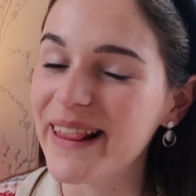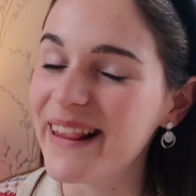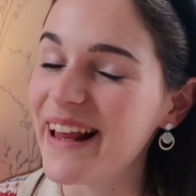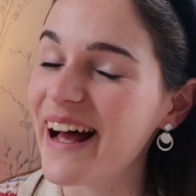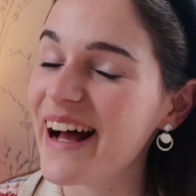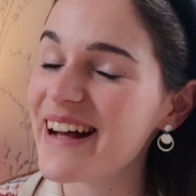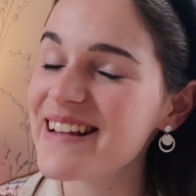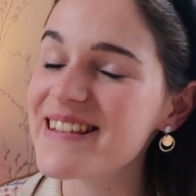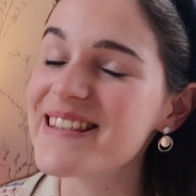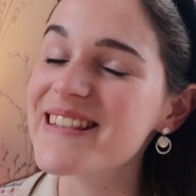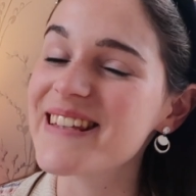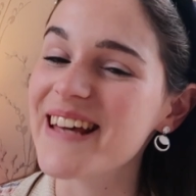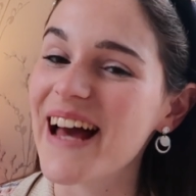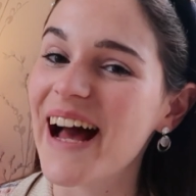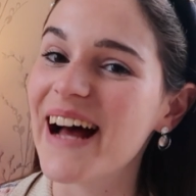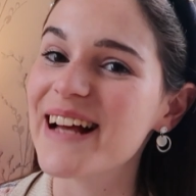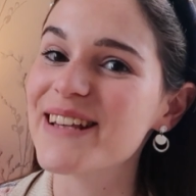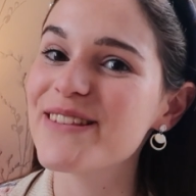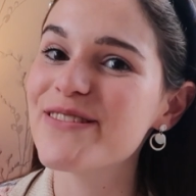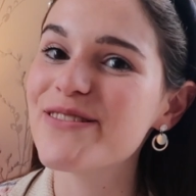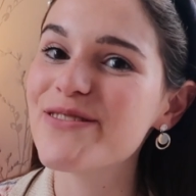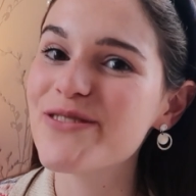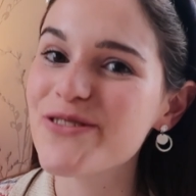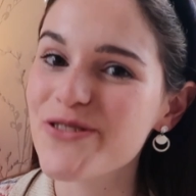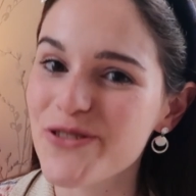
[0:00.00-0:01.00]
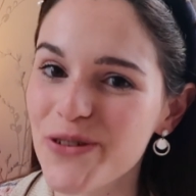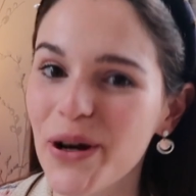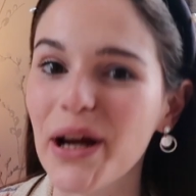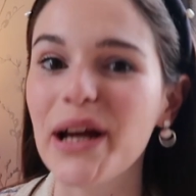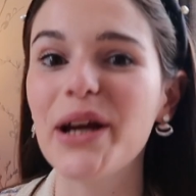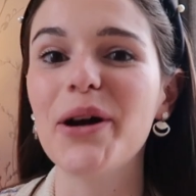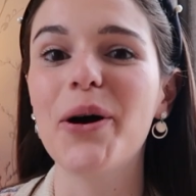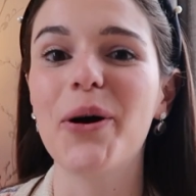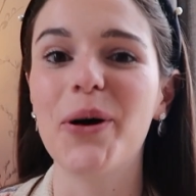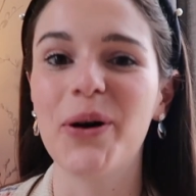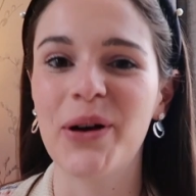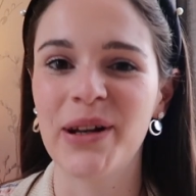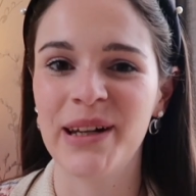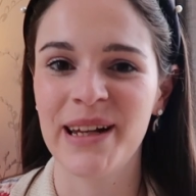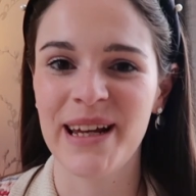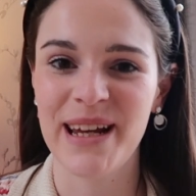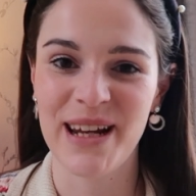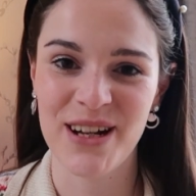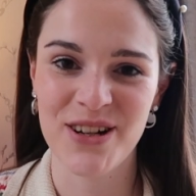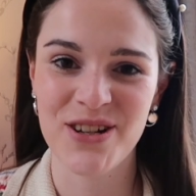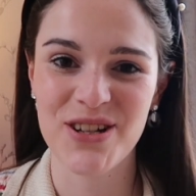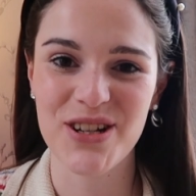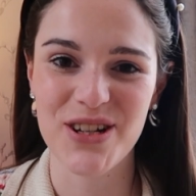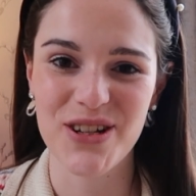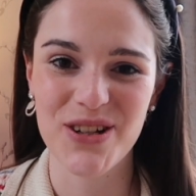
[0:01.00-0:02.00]
let's get straight on
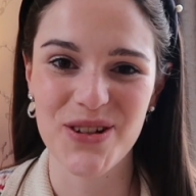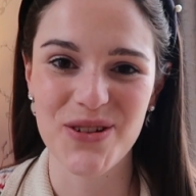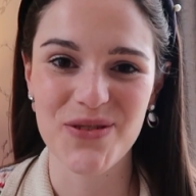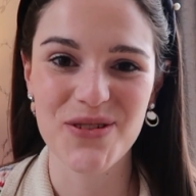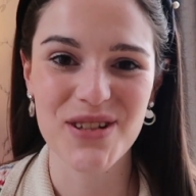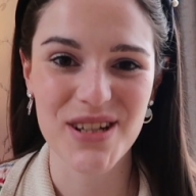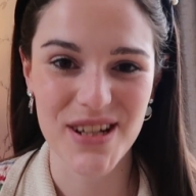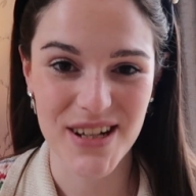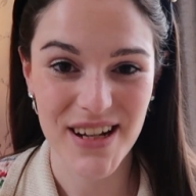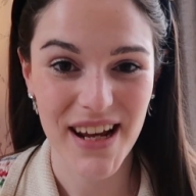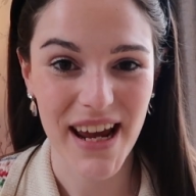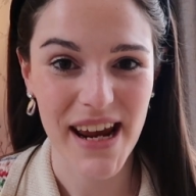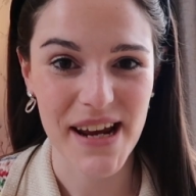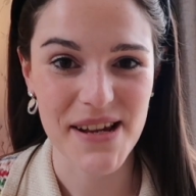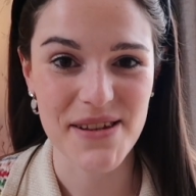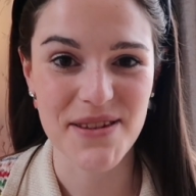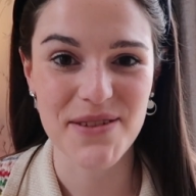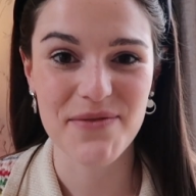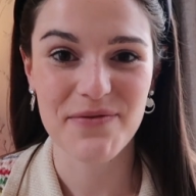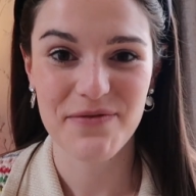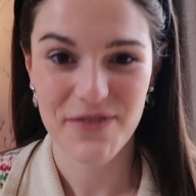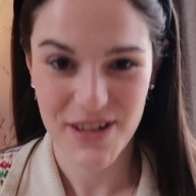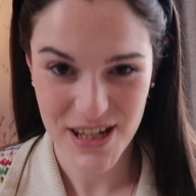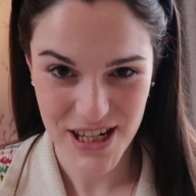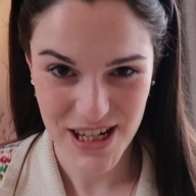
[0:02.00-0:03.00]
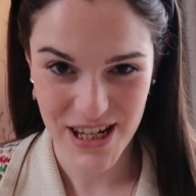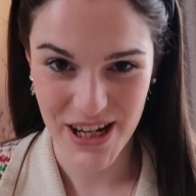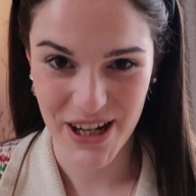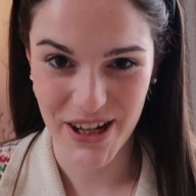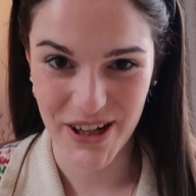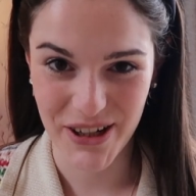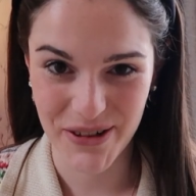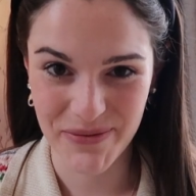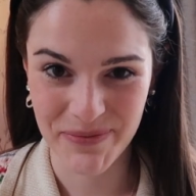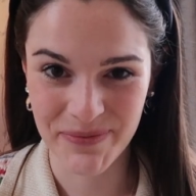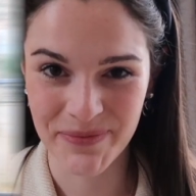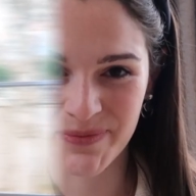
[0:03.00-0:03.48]
into today's video.